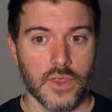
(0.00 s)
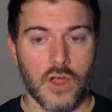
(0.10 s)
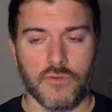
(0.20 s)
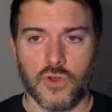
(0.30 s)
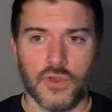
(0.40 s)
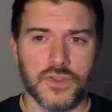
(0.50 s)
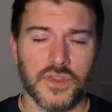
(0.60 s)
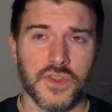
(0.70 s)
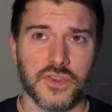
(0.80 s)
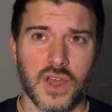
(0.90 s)
Of course,
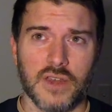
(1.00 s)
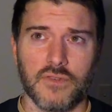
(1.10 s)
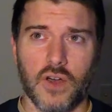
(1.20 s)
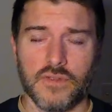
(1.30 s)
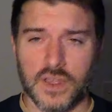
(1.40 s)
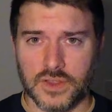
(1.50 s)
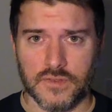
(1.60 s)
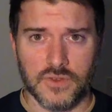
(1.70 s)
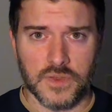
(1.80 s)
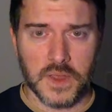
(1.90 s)
this is kind of obvious
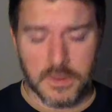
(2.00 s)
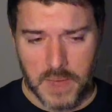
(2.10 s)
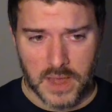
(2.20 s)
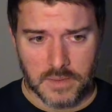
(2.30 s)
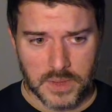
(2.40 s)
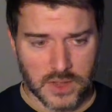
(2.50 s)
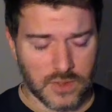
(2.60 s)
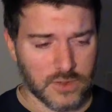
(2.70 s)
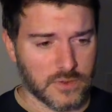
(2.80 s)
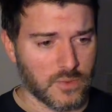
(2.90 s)
if you think about it,
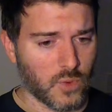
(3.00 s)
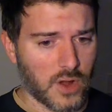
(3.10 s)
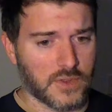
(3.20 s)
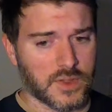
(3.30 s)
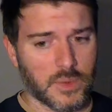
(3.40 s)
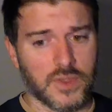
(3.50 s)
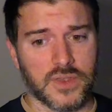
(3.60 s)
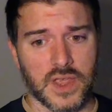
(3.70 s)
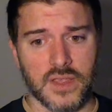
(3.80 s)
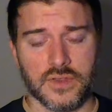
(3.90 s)
because what someone
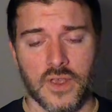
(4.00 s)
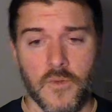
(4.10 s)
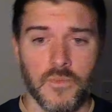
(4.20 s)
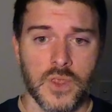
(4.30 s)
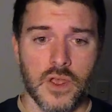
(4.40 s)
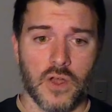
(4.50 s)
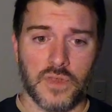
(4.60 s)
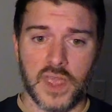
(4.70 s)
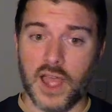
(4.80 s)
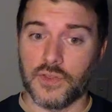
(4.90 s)
sees on
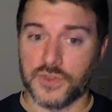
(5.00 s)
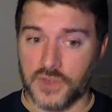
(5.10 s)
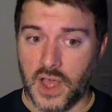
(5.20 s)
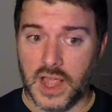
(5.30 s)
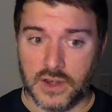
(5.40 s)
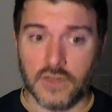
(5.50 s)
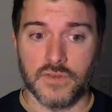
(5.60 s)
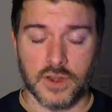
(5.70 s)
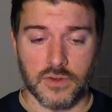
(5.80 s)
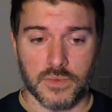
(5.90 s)
the outside of
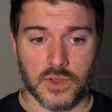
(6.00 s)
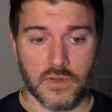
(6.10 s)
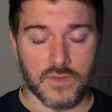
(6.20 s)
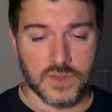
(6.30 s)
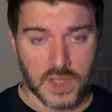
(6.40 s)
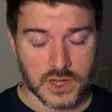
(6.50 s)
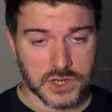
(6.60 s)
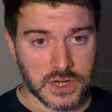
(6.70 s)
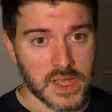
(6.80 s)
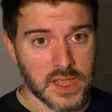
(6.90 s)
an encrypted
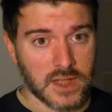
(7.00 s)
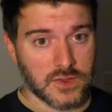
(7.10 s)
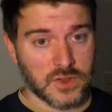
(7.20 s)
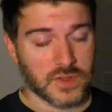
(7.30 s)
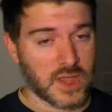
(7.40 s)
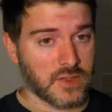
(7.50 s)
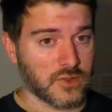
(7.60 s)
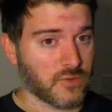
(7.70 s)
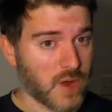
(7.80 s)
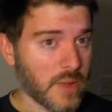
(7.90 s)
conversation is just a
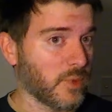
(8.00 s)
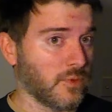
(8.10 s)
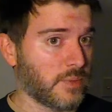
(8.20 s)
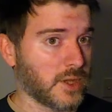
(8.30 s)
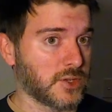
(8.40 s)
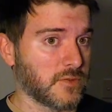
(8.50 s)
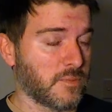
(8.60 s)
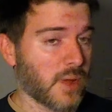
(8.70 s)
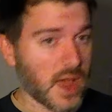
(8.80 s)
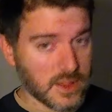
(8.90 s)
scrambled bunch
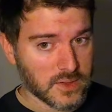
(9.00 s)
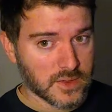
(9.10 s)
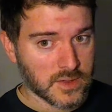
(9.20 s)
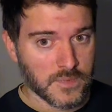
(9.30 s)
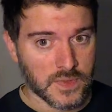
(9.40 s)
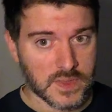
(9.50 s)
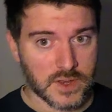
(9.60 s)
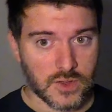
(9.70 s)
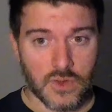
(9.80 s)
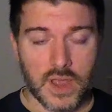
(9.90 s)
of bytes
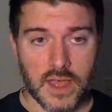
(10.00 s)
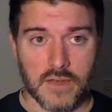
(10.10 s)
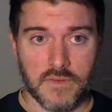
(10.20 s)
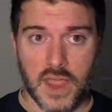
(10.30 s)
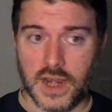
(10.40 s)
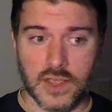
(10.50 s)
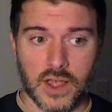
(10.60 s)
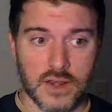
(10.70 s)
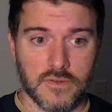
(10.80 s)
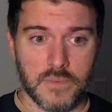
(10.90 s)
that don't have any
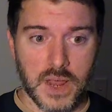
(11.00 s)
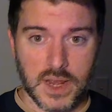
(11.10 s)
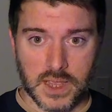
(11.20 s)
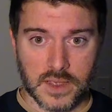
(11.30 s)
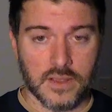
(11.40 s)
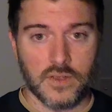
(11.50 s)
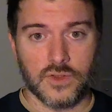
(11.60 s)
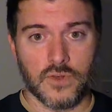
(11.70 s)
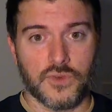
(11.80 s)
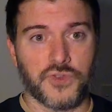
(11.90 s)
kind of meaning.
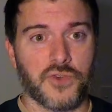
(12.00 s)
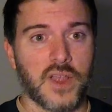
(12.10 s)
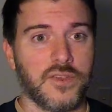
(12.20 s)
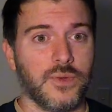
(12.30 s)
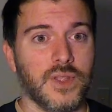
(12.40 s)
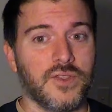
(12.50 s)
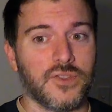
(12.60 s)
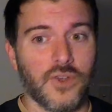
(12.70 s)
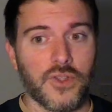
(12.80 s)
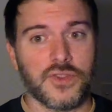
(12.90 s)
So if you try to
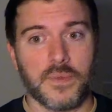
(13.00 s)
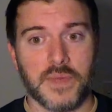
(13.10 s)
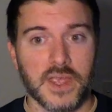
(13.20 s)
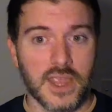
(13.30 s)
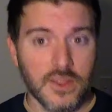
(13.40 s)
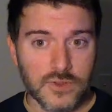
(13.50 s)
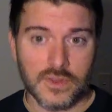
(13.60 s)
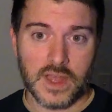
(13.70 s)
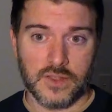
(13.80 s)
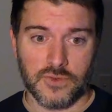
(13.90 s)
insert something into
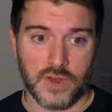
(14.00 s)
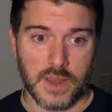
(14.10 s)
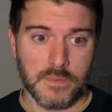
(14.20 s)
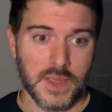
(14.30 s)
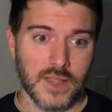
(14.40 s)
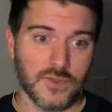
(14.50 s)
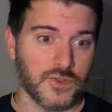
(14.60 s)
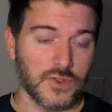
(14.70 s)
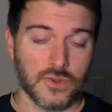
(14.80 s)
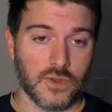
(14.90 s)
that stream, it's
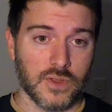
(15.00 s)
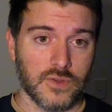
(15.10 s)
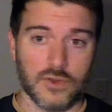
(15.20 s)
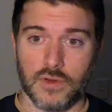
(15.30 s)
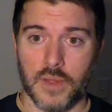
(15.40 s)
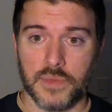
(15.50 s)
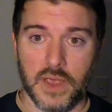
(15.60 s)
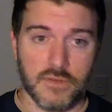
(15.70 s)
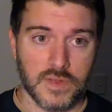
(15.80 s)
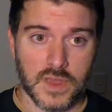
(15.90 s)
just going to corrupt
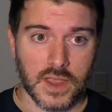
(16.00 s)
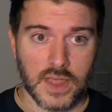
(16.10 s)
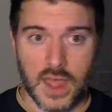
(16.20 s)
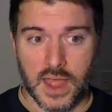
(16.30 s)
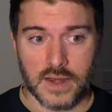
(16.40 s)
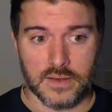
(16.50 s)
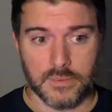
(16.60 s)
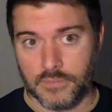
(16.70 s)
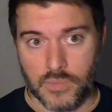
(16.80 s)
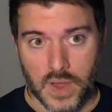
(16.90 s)
everything and
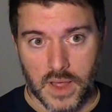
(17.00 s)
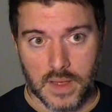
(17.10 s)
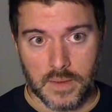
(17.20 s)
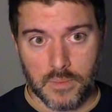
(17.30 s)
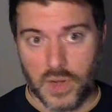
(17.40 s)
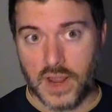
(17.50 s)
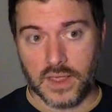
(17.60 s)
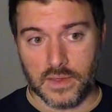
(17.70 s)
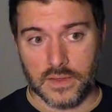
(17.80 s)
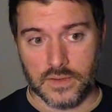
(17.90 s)

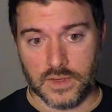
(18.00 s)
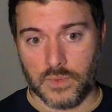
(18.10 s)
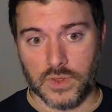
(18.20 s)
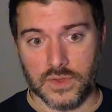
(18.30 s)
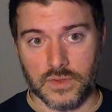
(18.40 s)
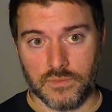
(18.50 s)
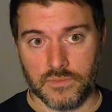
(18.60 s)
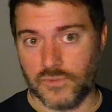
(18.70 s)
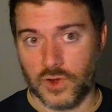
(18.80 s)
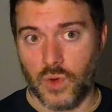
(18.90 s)
break someone's
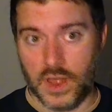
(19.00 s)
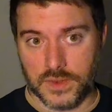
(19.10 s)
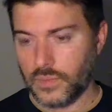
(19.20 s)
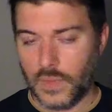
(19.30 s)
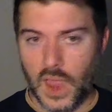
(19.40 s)
request.